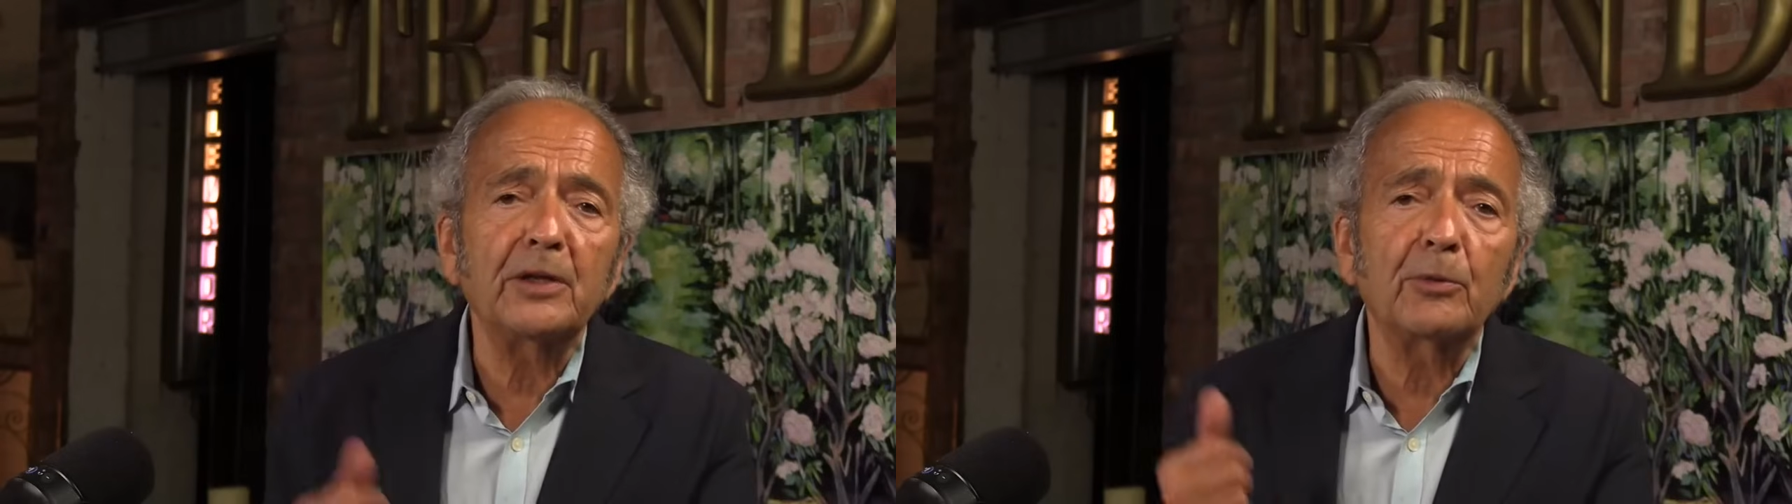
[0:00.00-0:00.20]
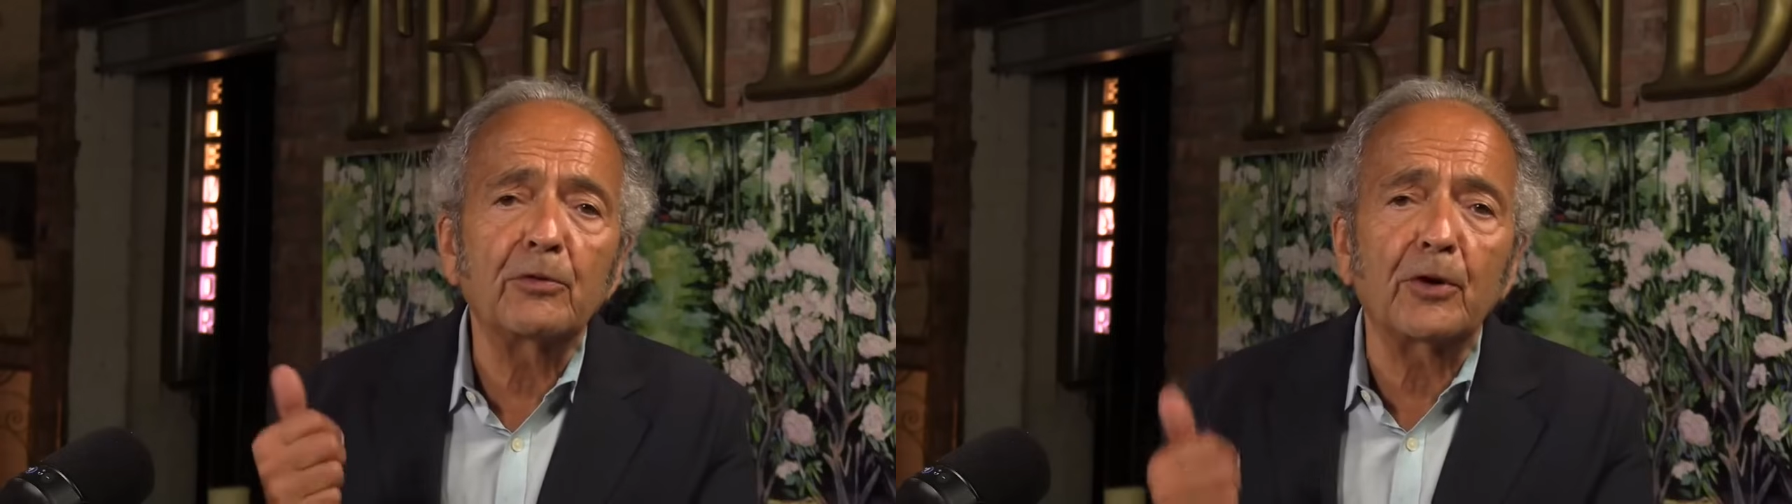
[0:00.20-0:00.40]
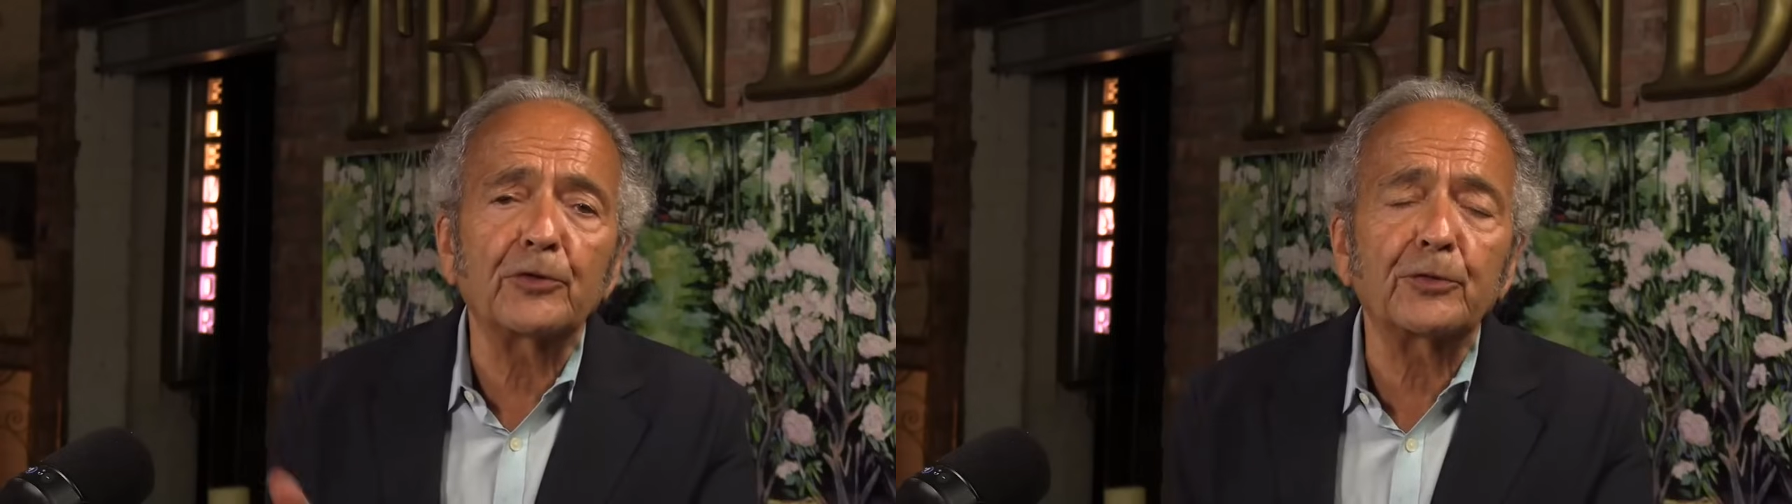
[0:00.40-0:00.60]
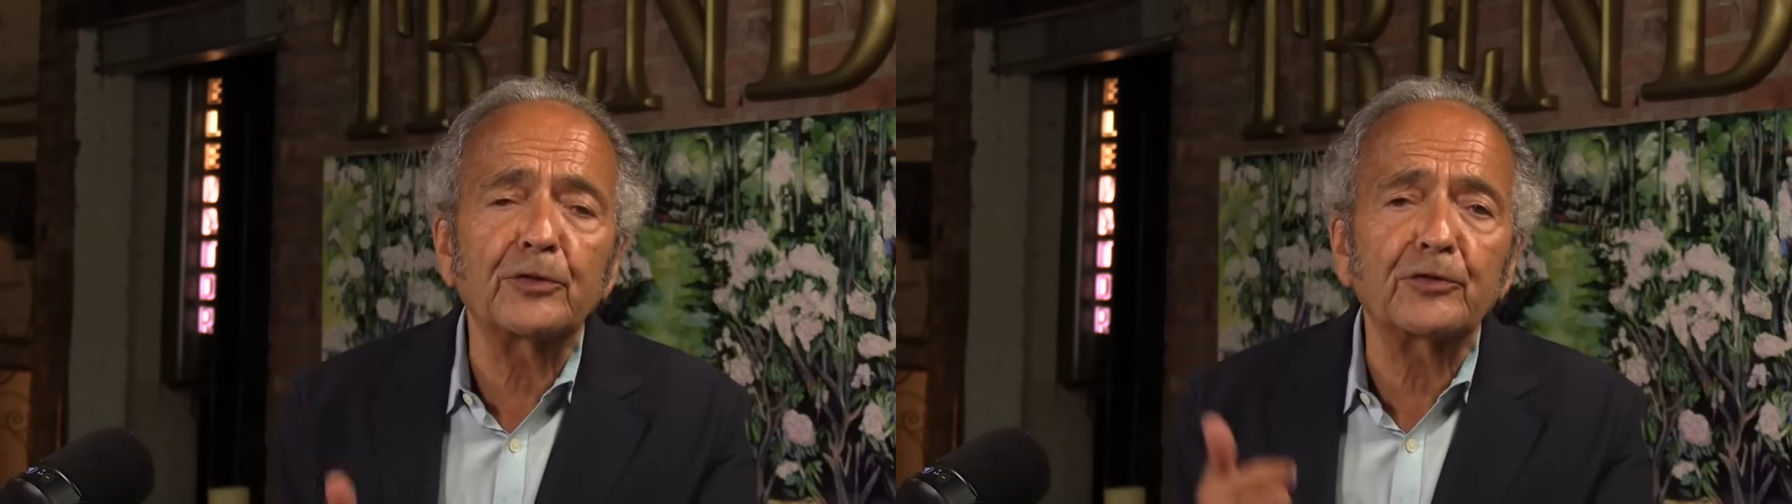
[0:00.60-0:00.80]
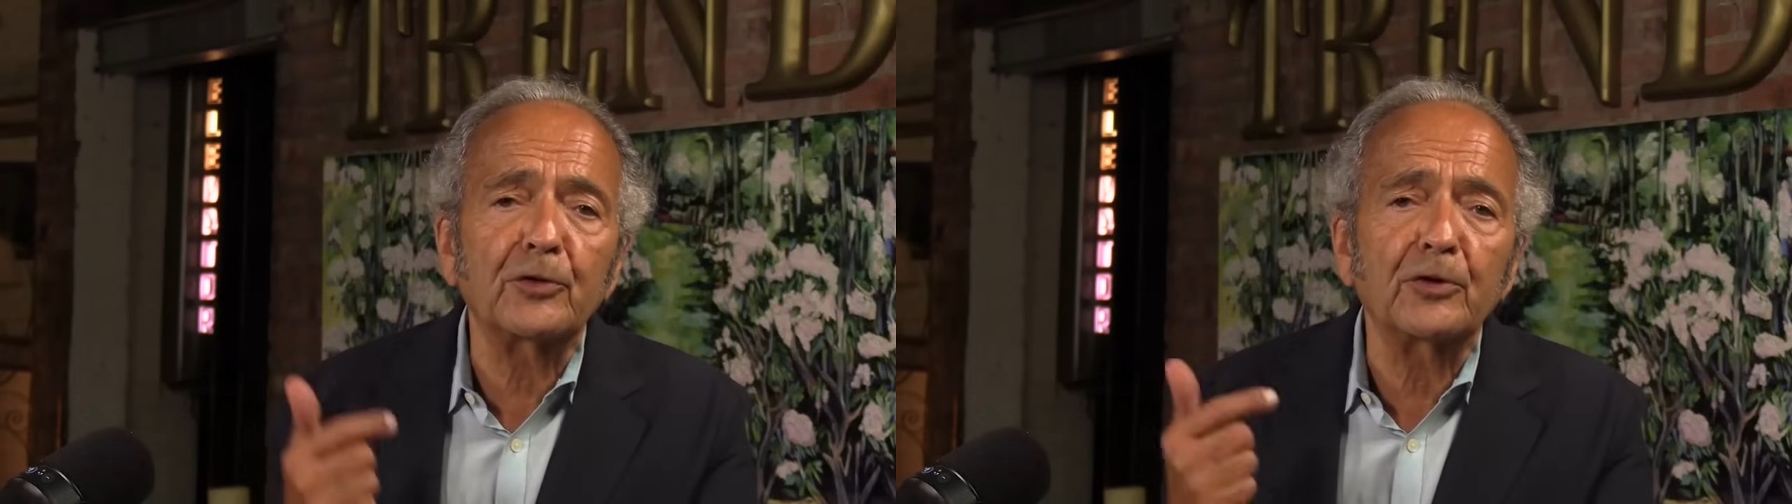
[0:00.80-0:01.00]
there were grocery
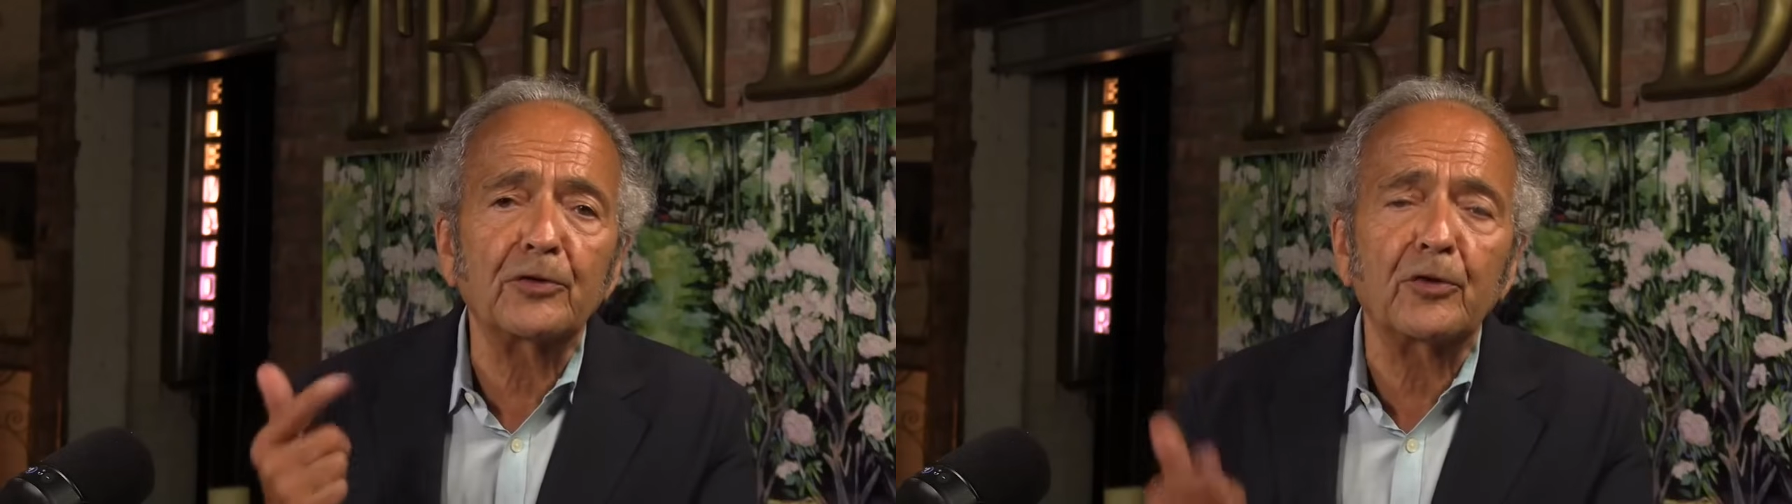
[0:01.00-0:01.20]
stores,